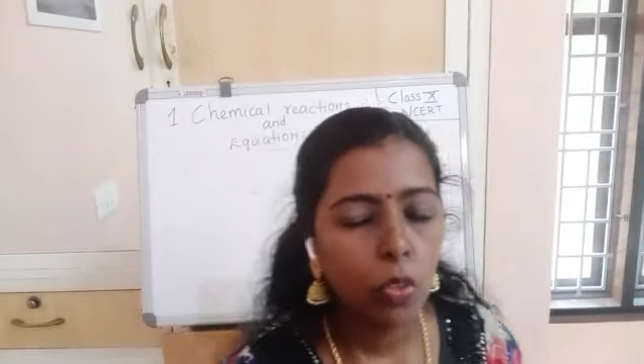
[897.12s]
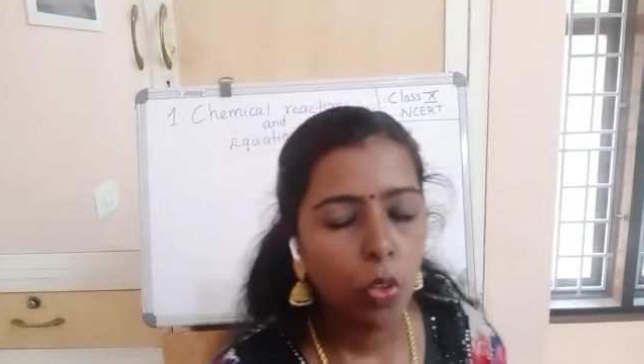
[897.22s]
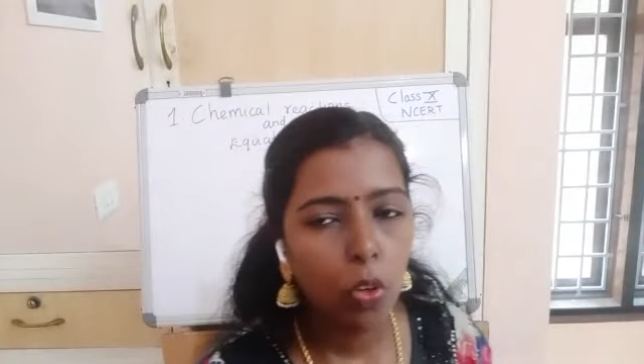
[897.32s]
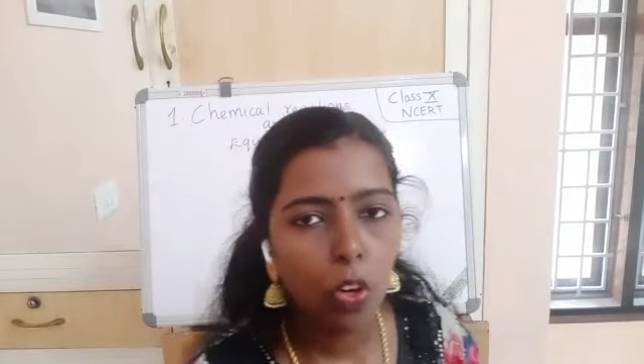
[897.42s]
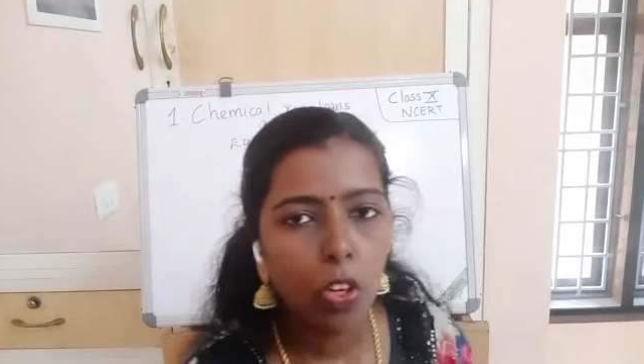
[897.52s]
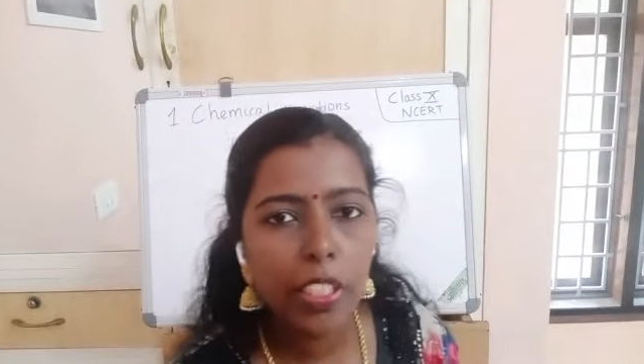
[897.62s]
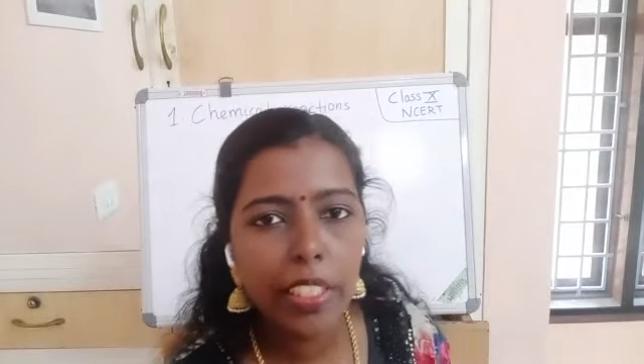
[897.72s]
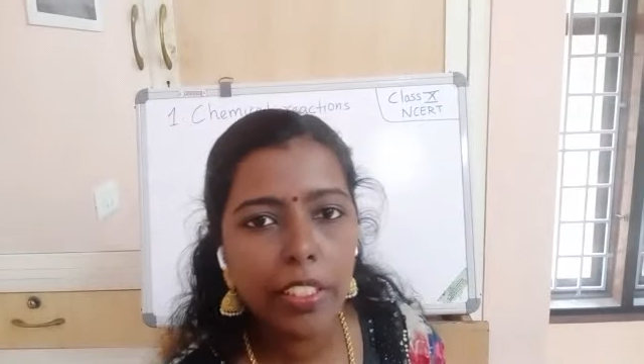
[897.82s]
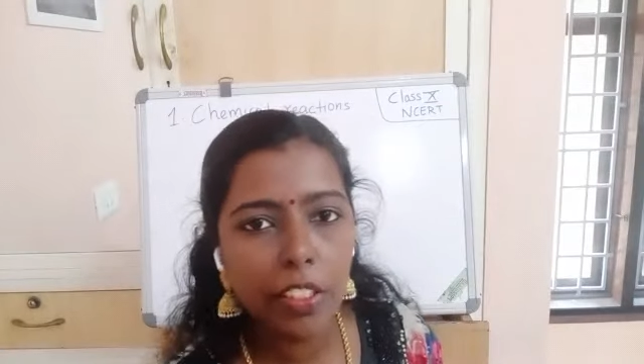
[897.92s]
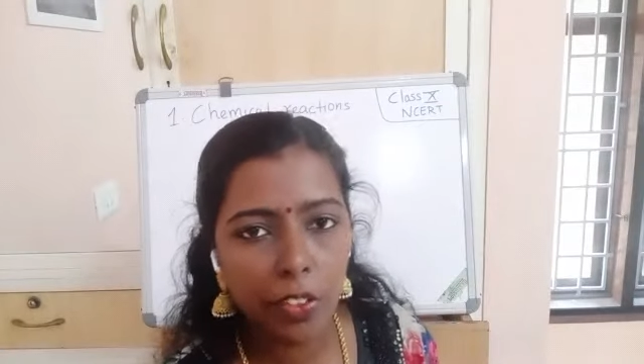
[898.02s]
hold
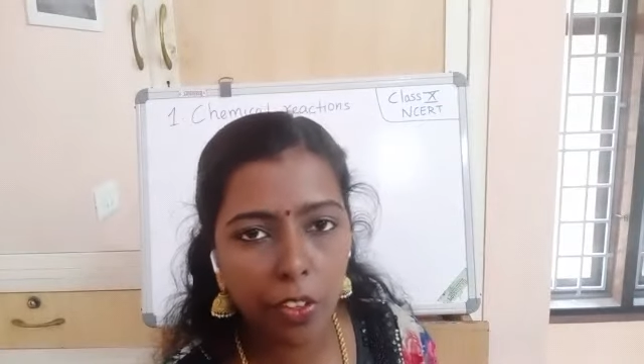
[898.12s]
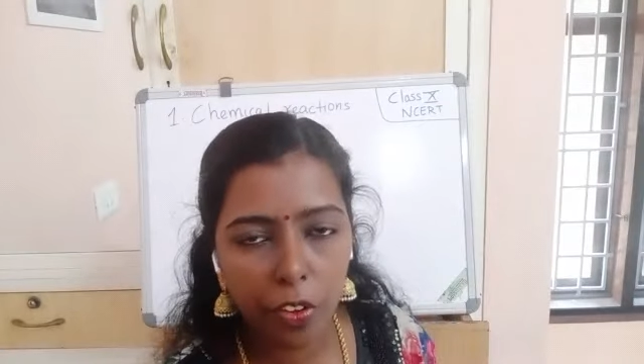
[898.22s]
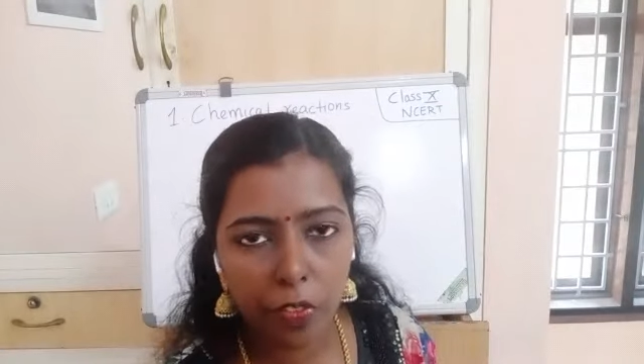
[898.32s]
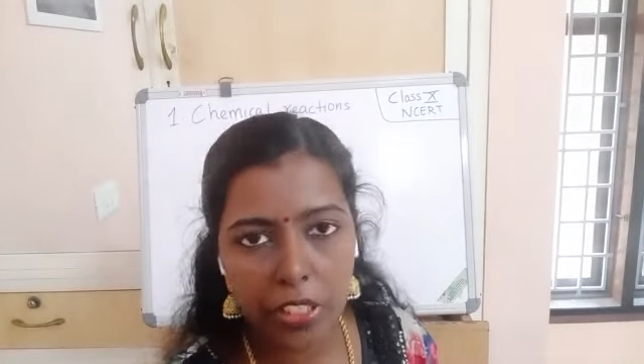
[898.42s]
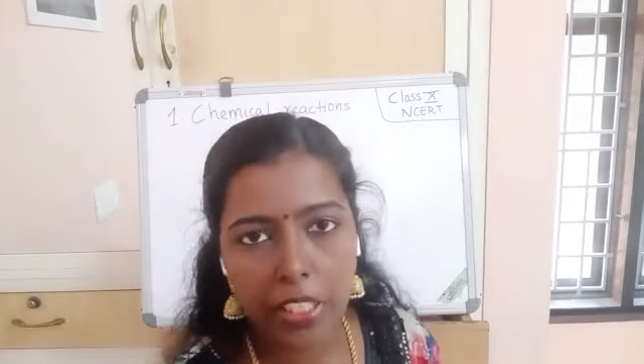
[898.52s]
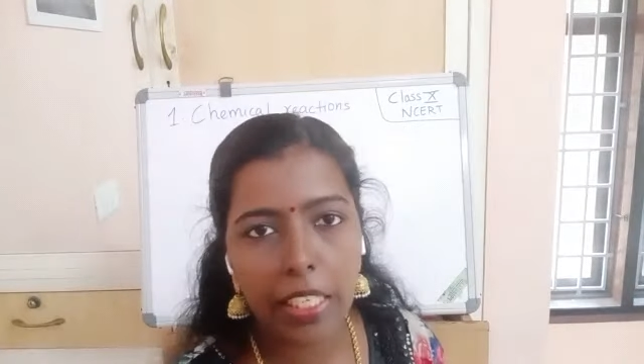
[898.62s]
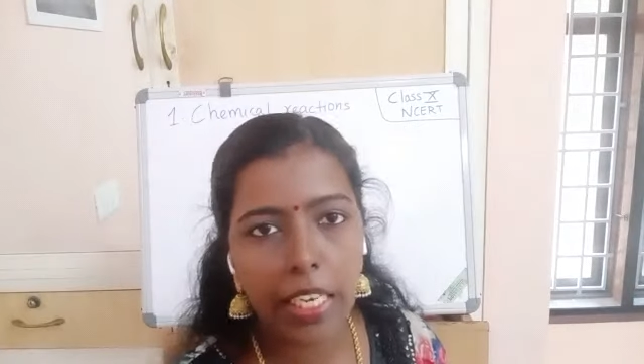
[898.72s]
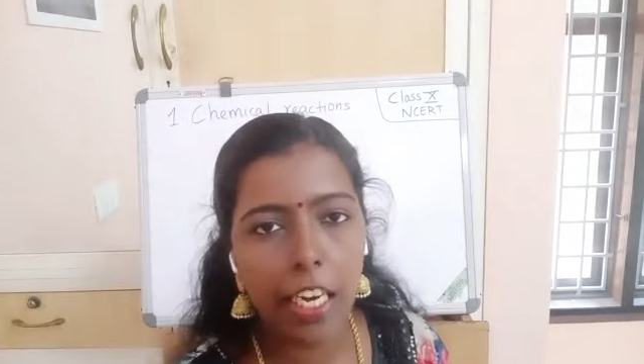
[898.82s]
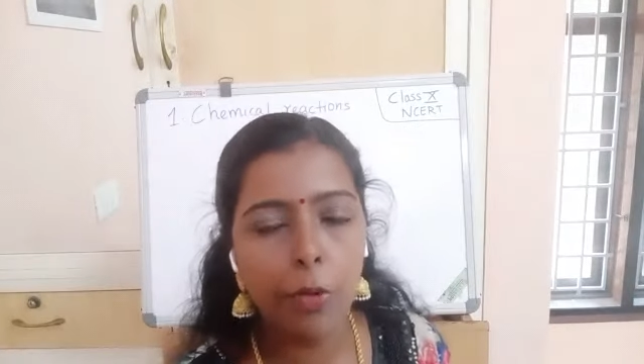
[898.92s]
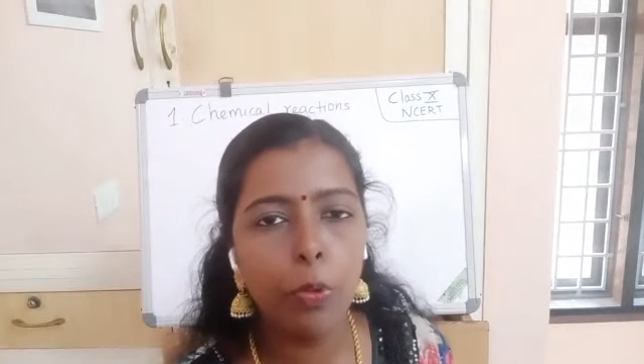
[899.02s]
it with the
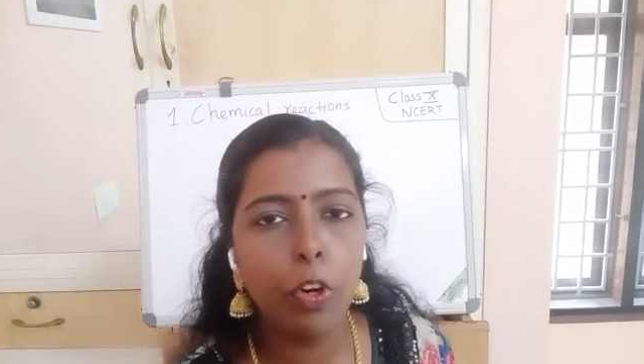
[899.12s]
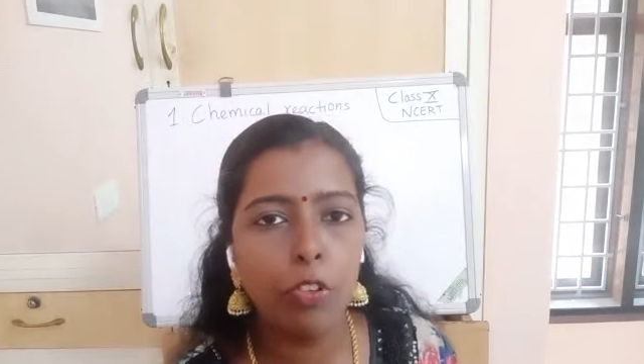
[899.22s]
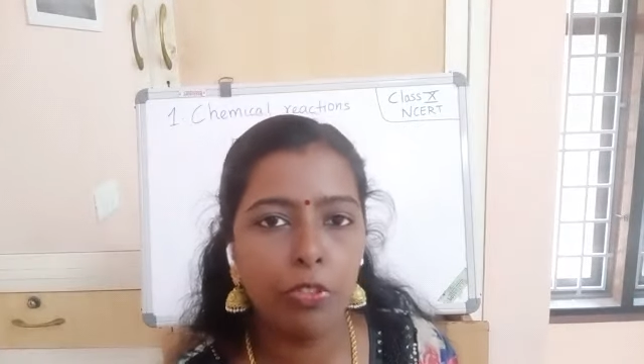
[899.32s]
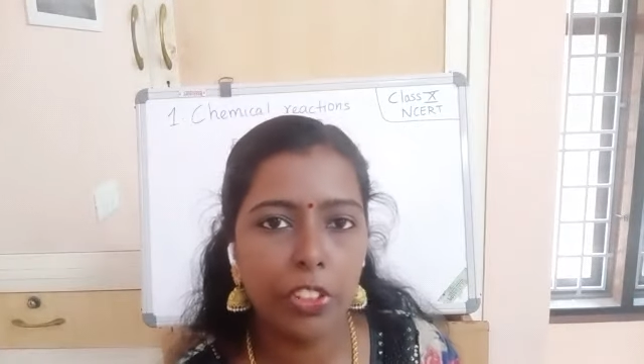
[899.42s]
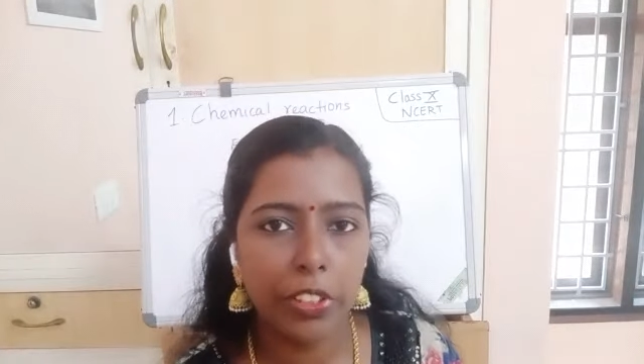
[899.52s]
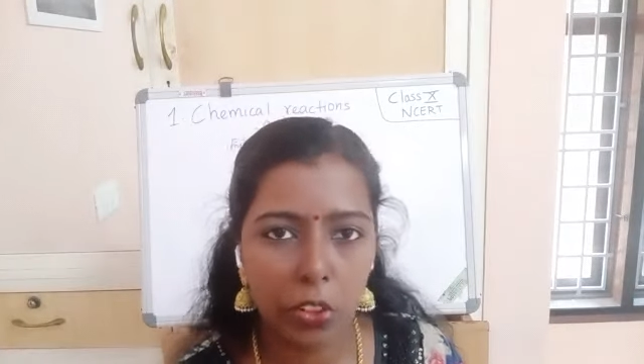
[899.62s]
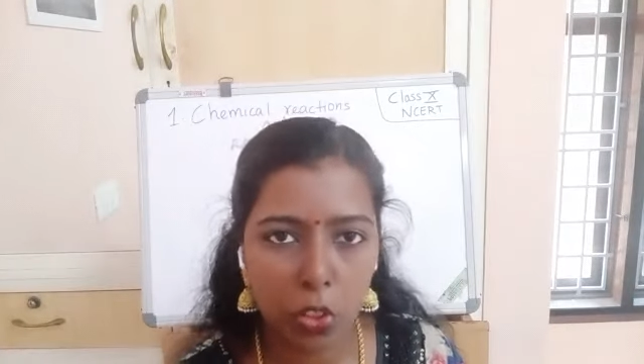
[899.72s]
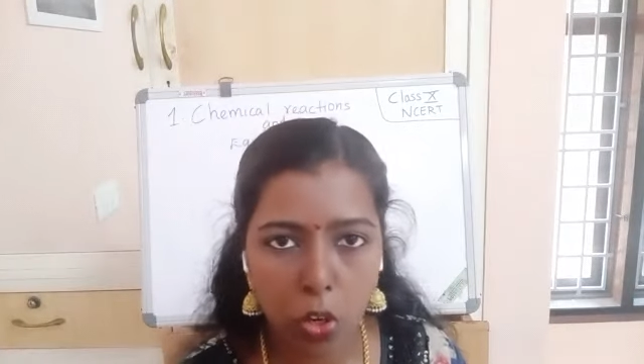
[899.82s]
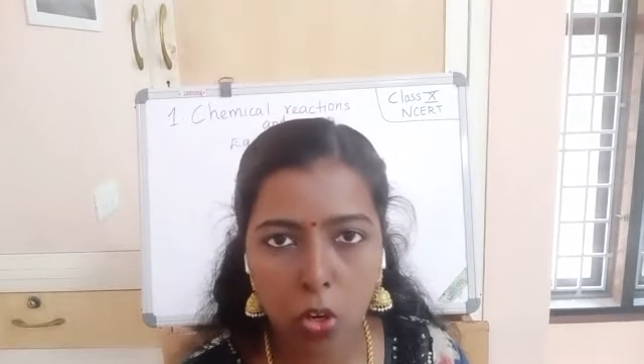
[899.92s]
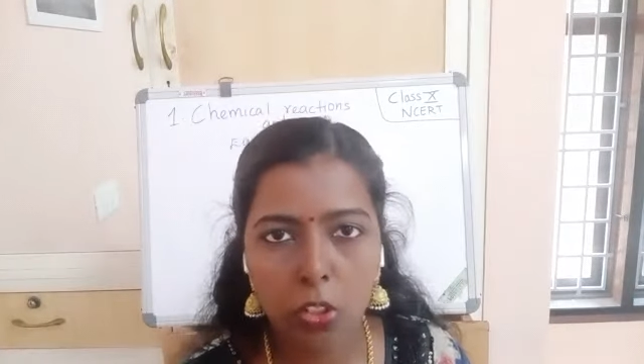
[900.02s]
help of
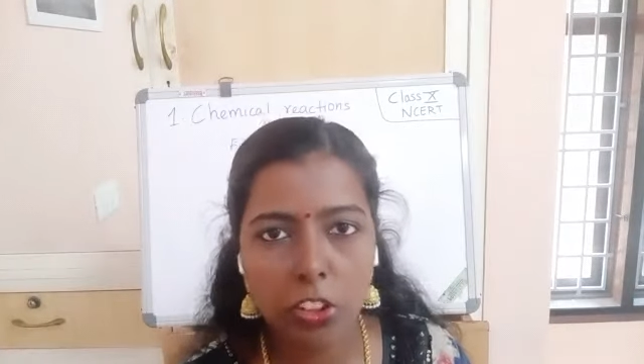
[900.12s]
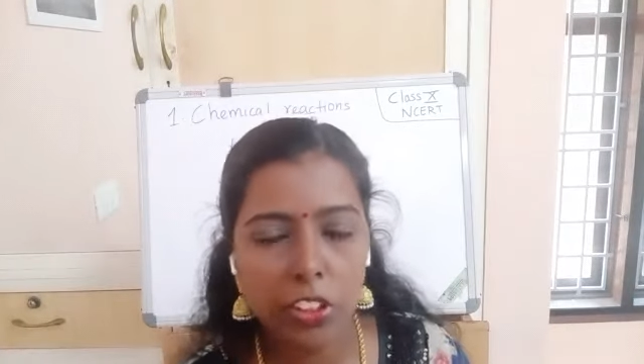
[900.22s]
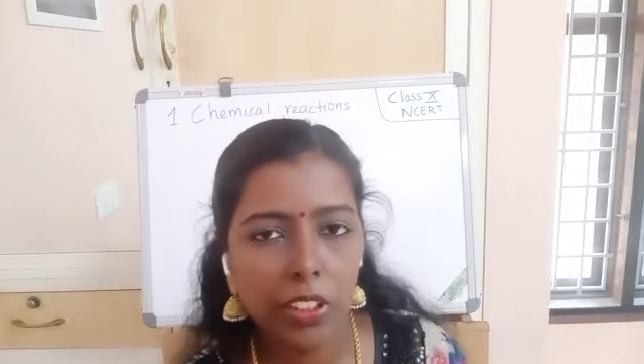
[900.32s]
tongs